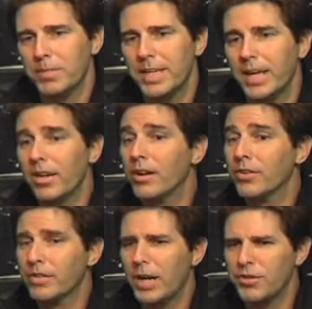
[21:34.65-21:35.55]
but yet in our
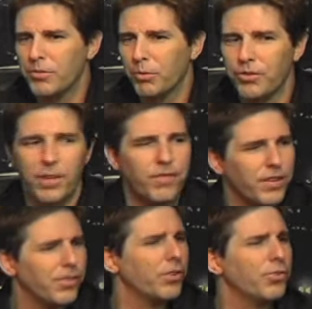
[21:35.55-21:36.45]
discussion we'll say
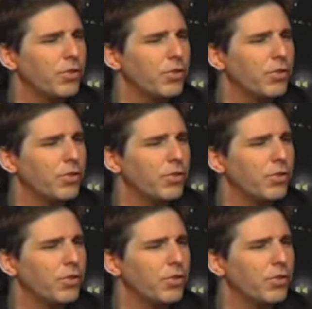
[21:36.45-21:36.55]
physicals